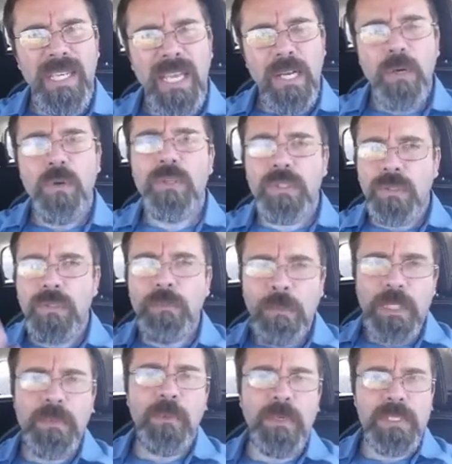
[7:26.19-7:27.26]
And of course, there's
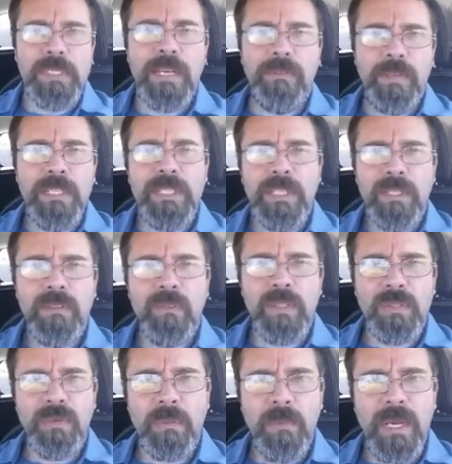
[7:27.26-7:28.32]
much more to salvation than
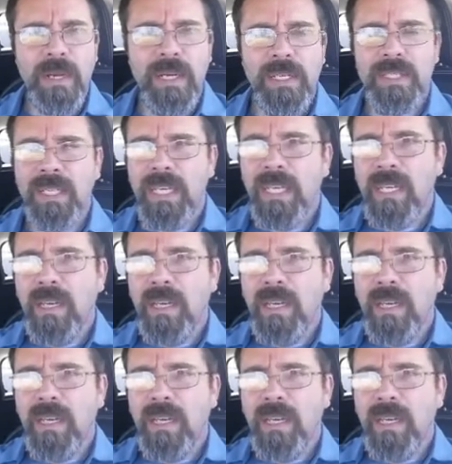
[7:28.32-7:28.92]
divorce and remarriage.